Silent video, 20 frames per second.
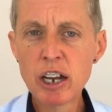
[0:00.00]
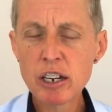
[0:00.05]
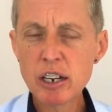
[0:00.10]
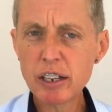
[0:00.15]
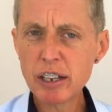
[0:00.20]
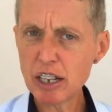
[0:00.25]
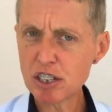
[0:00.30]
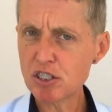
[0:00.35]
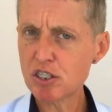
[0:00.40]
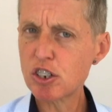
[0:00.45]
Now
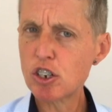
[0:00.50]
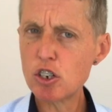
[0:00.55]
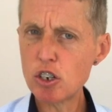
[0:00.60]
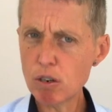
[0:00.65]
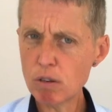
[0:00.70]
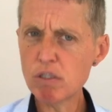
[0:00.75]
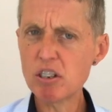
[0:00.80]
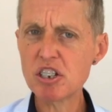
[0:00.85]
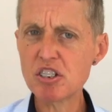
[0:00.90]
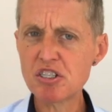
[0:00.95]
that's
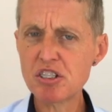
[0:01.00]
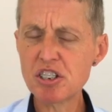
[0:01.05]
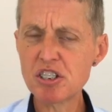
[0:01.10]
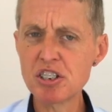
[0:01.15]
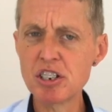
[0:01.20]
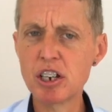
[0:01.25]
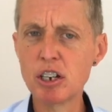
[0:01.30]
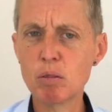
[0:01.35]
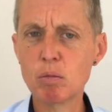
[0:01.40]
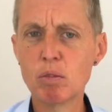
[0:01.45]
curious,
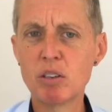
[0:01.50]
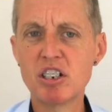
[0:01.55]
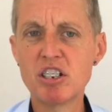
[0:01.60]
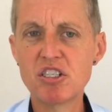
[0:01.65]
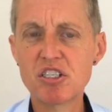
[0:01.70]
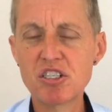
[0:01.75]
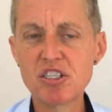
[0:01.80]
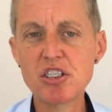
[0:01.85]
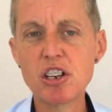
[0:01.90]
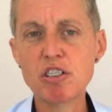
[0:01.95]
isn't it, when
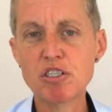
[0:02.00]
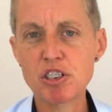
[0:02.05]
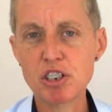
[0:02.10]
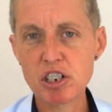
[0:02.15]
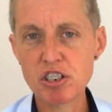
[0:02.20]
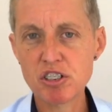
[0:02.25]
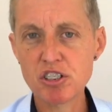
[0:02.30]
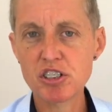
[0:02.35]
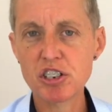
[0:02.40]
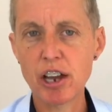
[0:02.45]
it's such
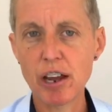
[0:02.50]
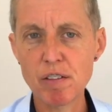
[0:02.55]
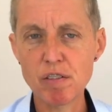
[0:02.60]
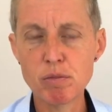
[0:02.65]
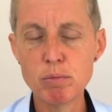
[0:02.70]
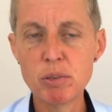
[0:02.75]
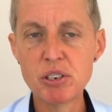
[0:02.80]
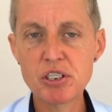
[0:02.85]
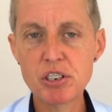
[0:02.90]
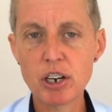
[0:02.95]
a safe
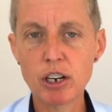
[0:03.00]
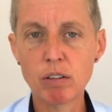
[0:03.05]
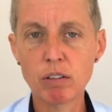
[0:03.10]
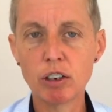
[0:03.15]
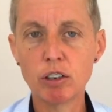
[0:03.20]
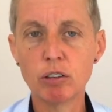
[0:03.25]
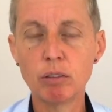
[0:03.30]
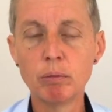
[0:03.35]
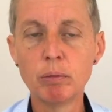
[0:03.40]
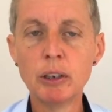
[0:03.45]

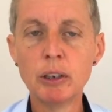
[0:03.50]
material?